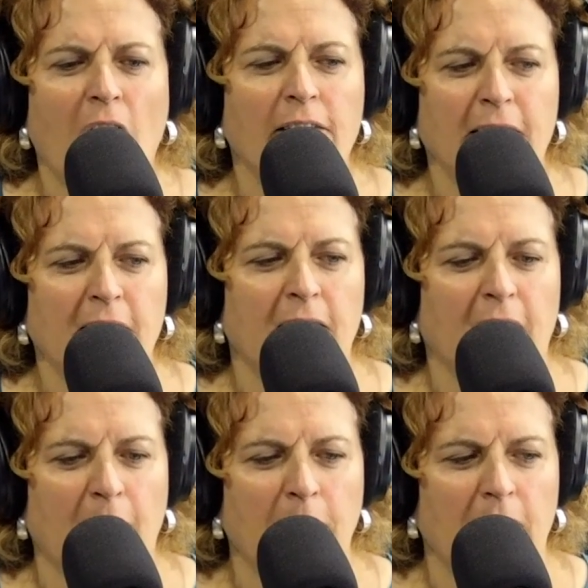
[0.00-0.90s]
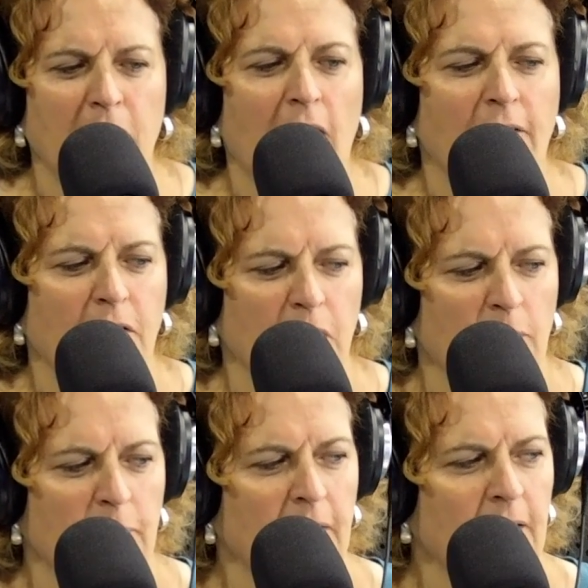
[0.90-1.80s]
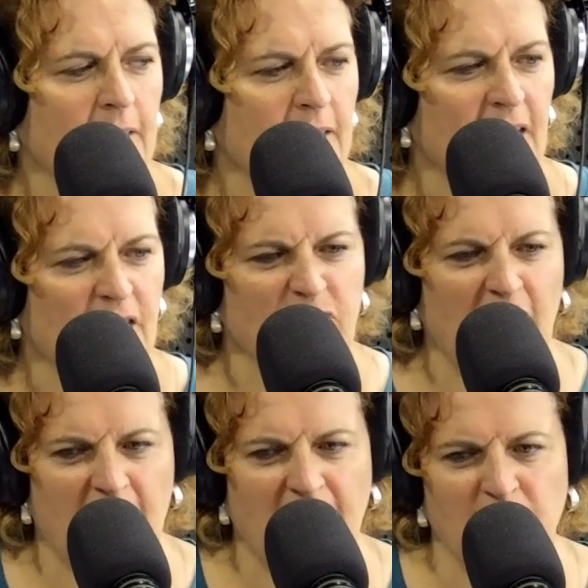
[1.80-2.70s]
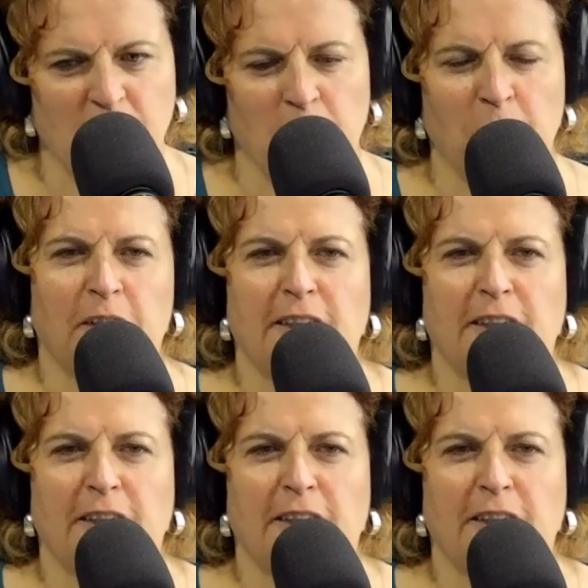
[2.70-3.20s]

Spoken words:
Oh, yeah. I mean, beginning of the year, right, you know,